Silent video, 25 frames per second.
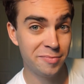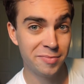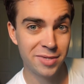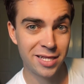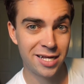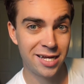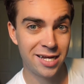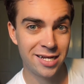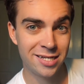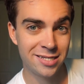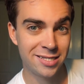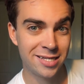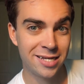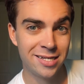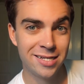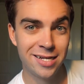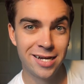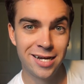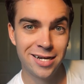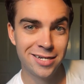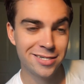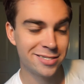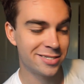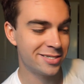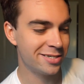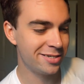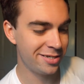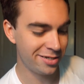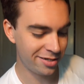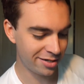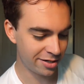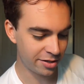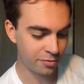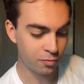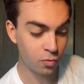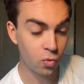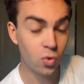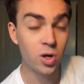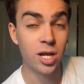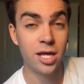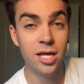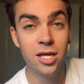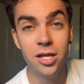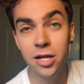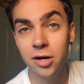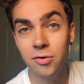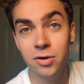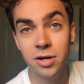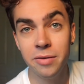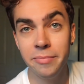Remember that art show? You
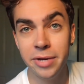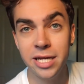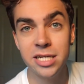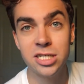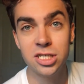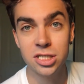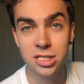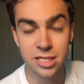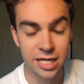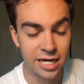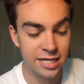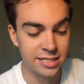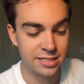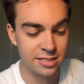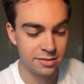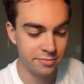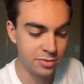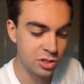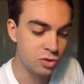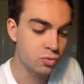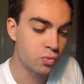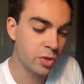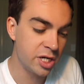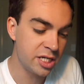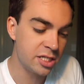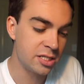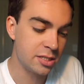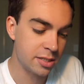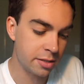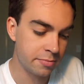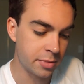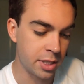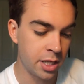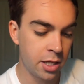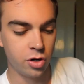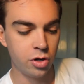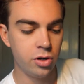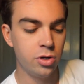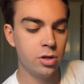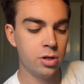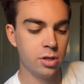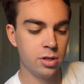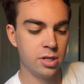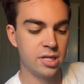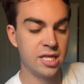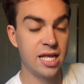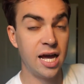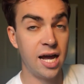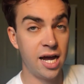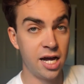know what I mean? It just has to reach,
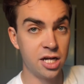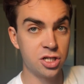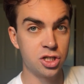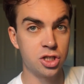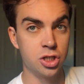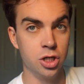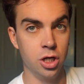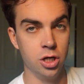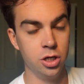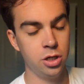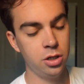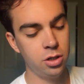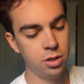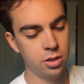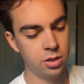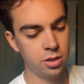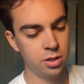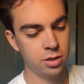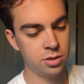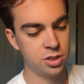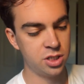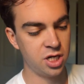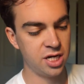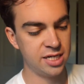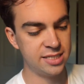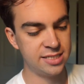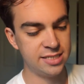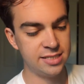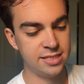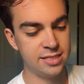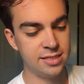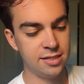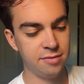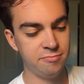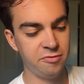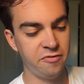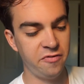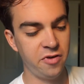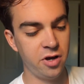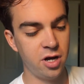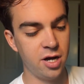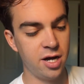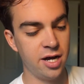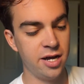although the art show ties into number